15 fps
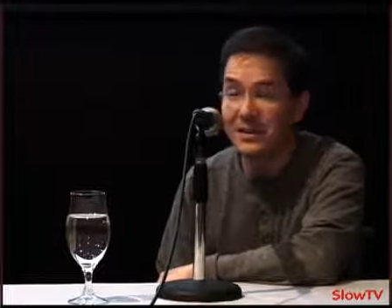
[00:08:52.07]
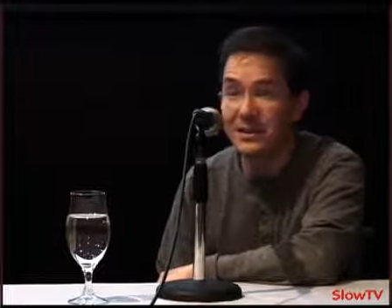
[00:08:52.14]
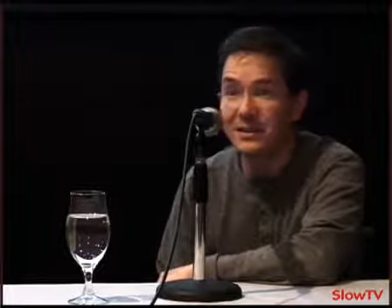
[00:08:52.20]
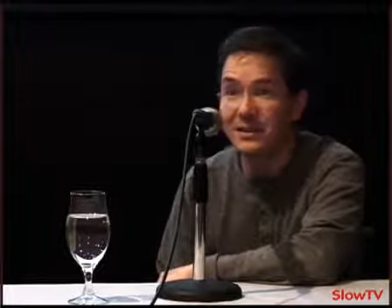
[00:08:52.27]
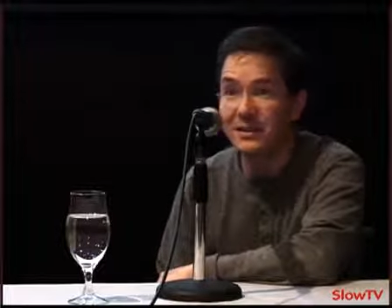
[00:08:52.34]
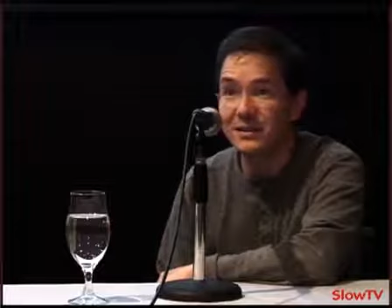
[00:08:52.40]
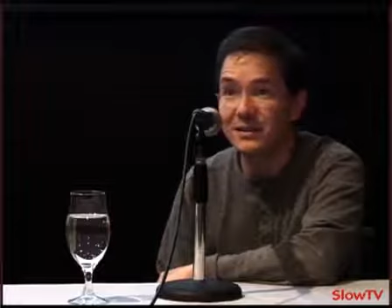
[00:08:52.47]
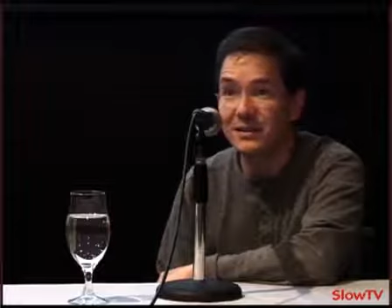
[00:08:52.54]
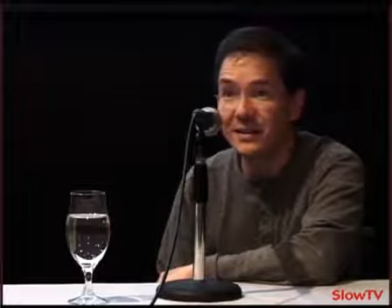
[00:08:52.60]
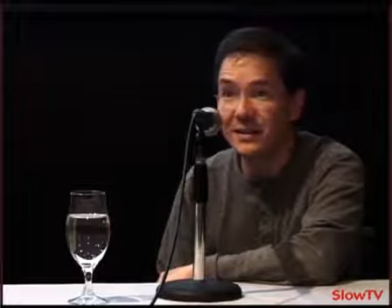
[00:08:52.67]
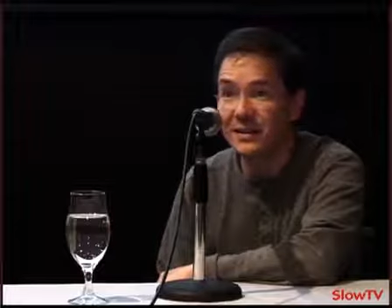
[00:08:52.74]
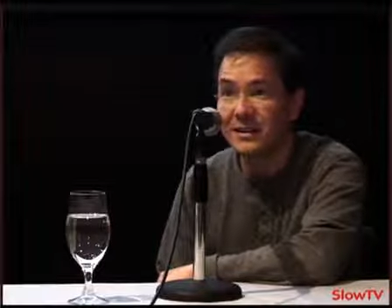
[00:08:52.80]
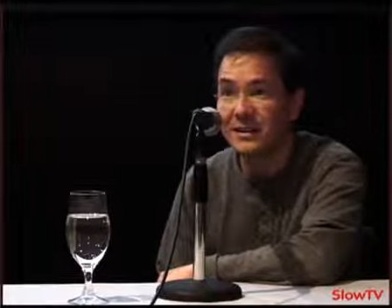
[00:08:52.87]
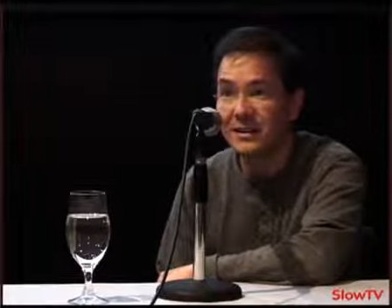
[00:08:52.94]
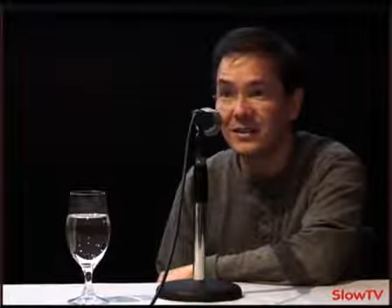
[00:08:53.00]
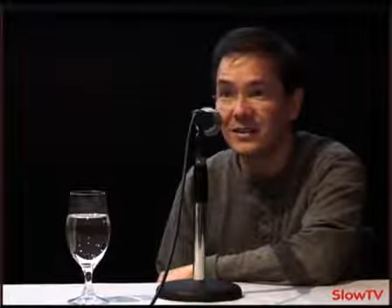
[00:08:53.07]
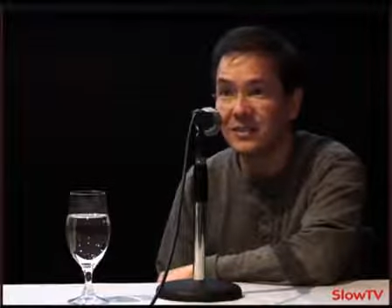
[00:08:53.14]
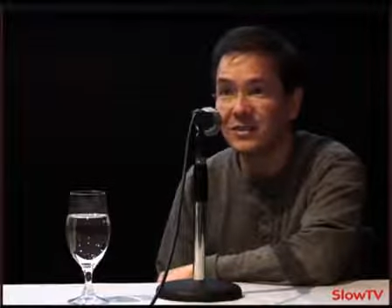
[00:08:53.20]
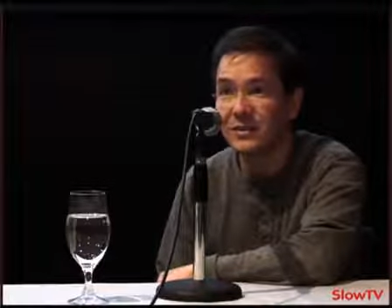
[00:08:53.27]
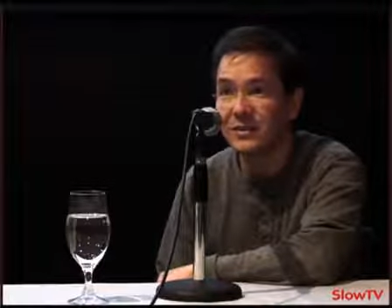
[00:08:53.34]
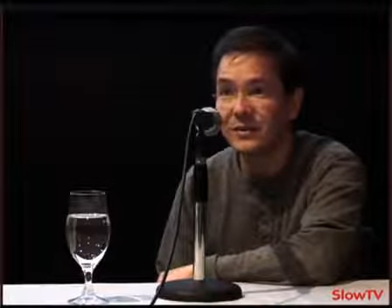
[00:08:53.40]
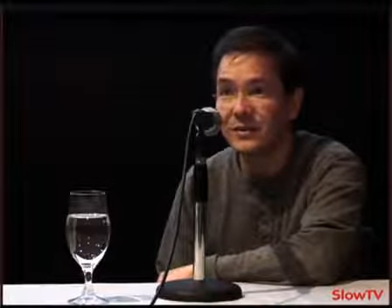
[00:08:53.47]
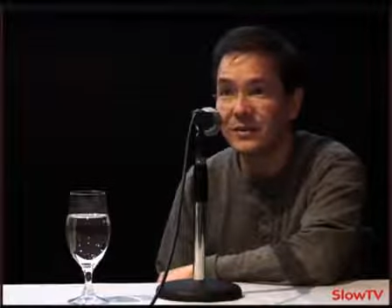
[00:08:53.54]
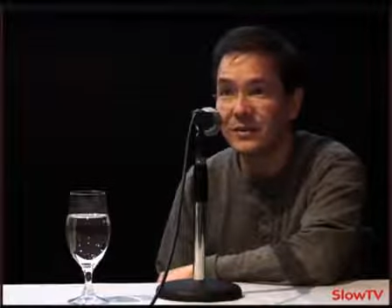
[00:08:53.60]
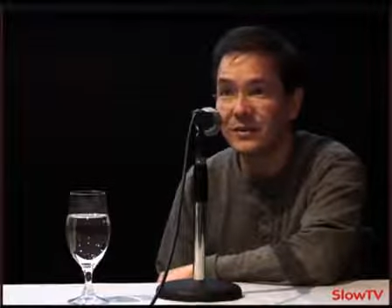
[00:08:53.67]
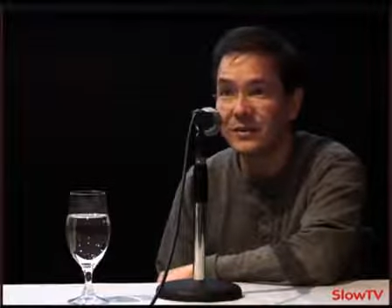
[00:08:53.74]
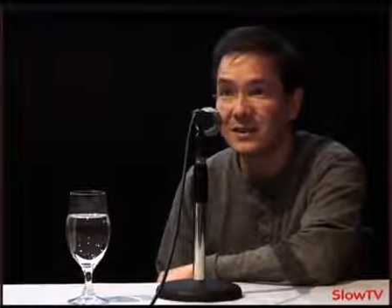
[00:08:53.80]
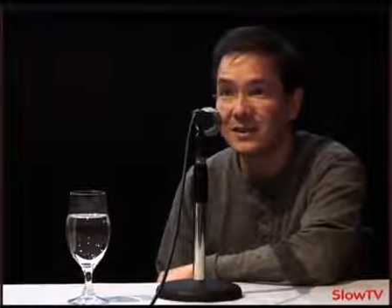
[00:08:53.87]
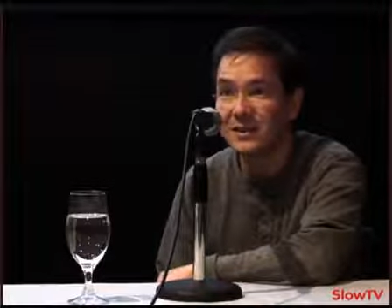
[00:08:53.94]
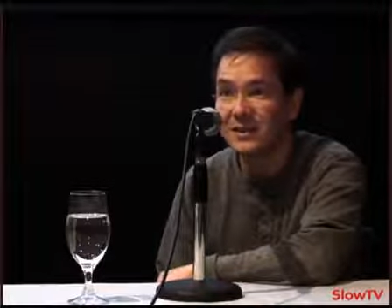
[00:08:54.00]
and then it's silent images for
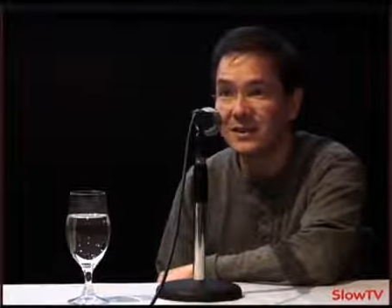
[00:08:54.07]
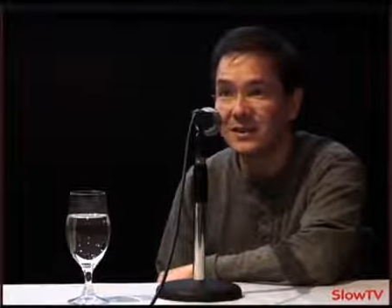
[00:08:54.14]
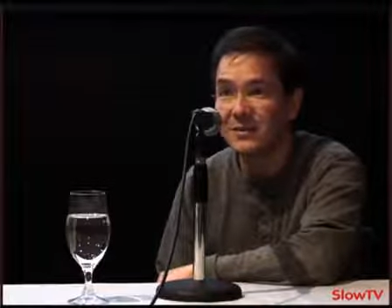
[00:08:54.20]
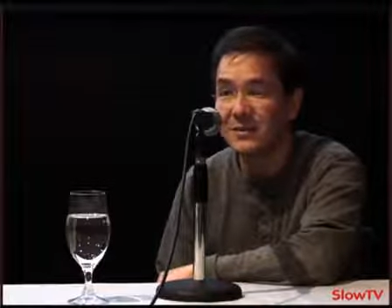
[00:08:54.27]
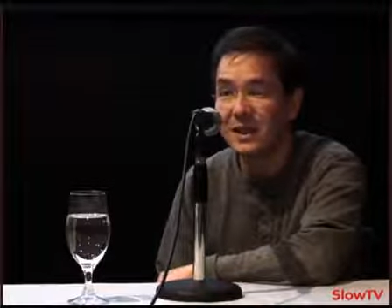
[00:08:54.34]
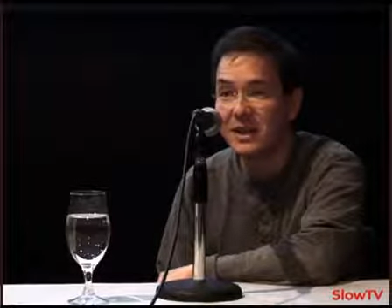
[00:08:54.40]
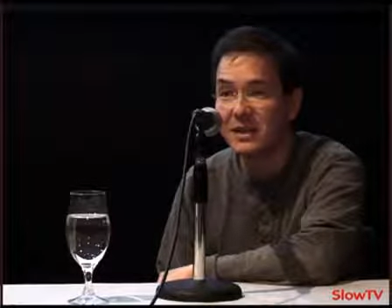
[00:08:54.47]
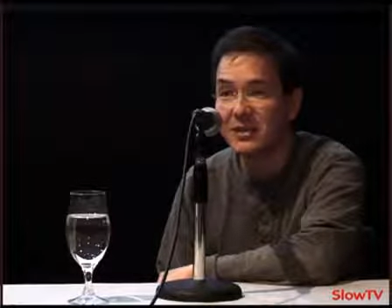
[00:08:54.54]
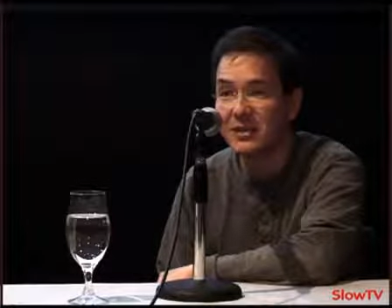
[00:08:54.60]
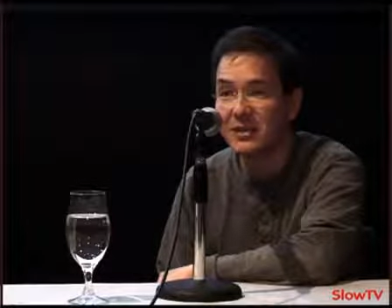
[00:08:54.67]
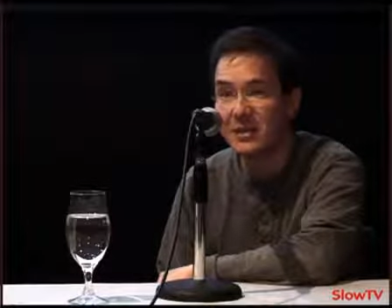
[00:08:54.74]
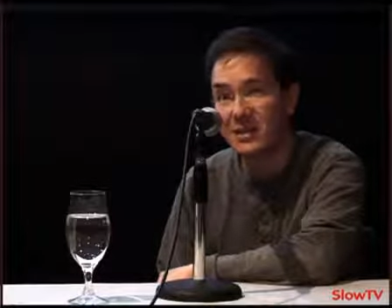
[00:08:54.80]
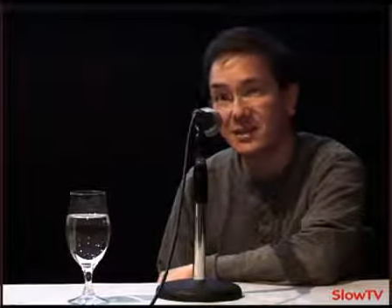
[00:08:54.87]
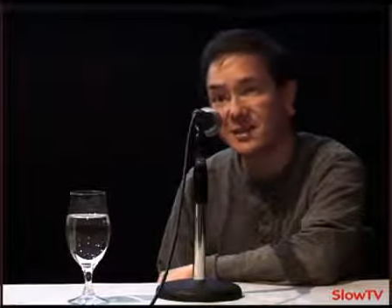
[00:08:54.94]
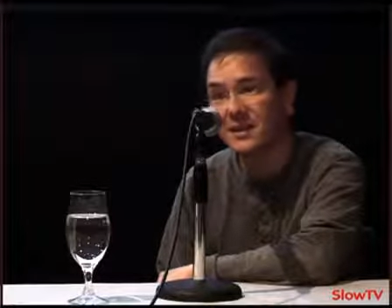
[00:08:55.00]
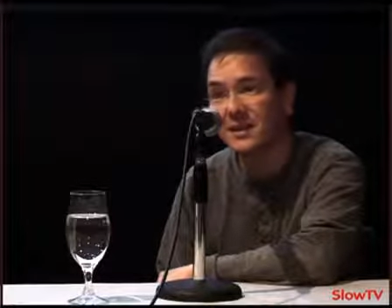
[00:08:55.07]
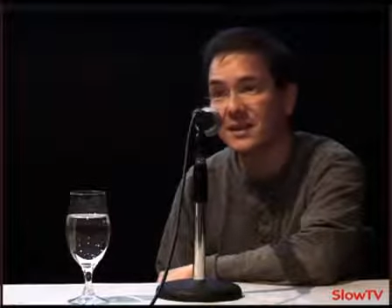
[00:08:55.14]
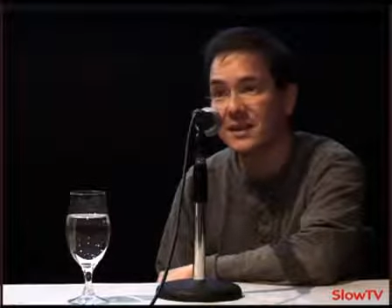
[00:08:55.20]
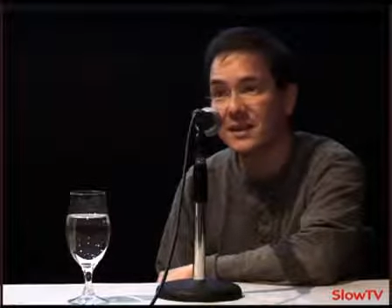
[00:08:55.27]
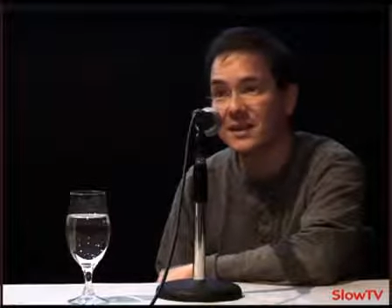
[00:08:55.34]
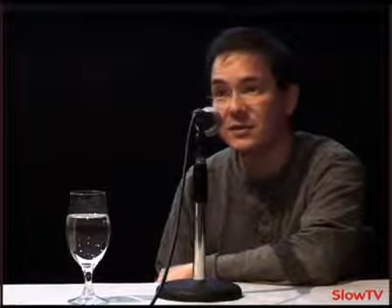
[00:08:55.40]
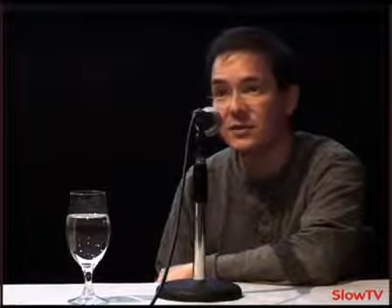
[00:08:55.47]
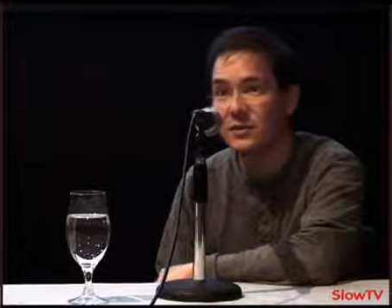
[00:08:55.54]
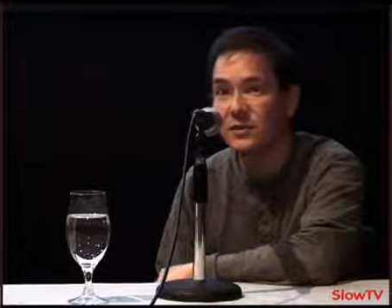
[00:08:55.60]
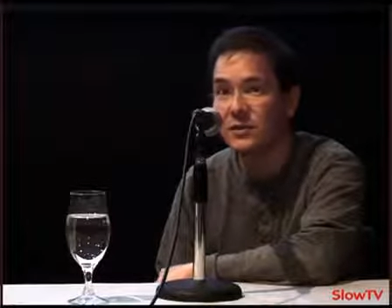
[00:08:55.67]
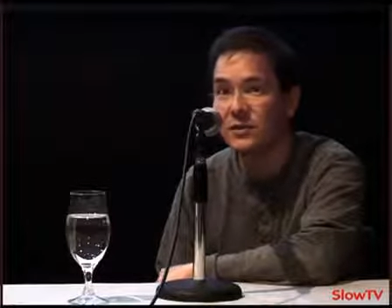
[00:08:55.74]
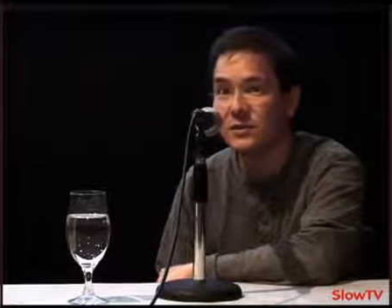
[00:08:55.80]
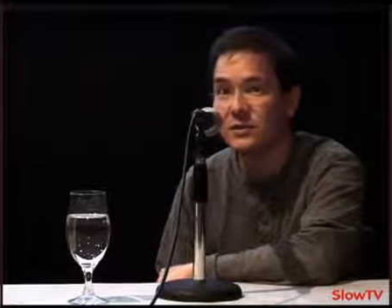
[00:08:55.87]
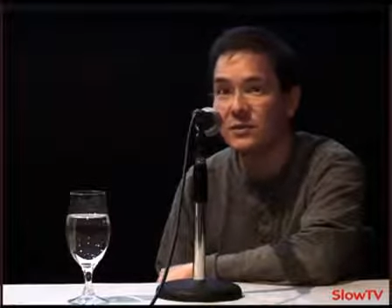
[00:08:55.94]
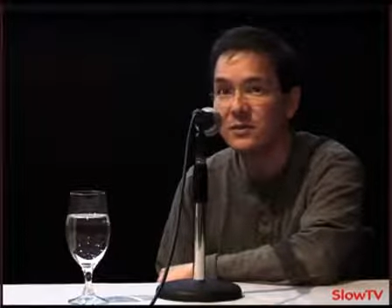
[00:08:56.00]
about 6 pages, and then the text
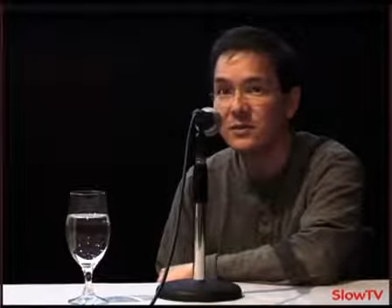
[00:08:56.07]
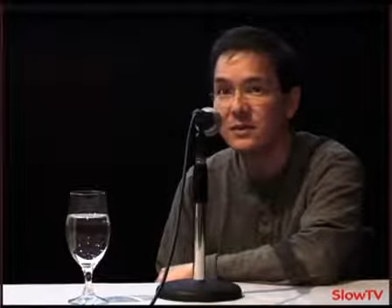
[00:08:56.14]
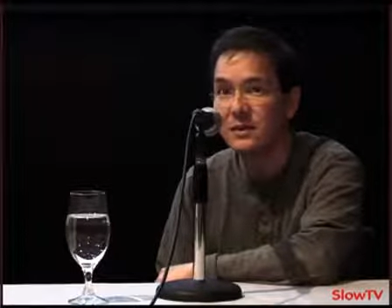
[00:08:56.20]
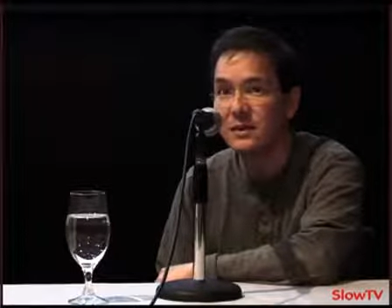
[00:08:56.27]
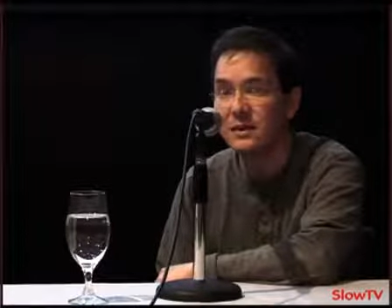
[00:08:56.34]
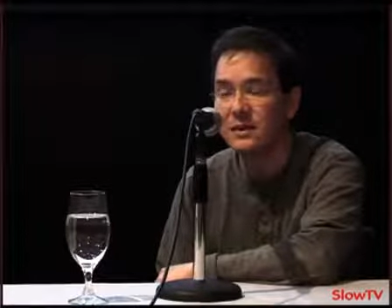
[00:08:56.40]
resumes.